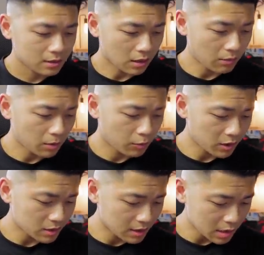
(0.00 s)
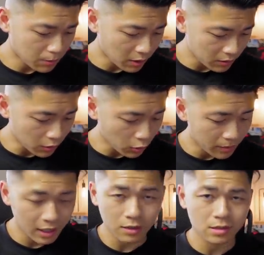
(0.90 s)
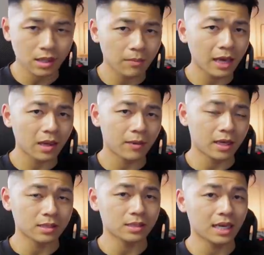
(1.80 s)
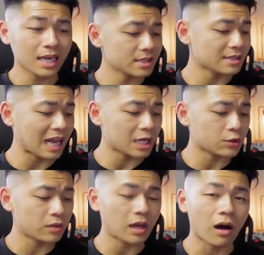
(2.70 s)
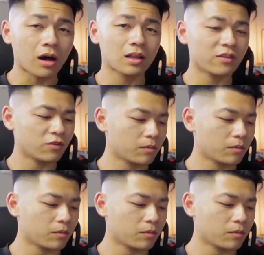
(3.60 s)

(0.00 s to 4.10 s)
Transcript: So I'm gonna brush this part of the Orbit Gear Sling Bag because it is naturally olive,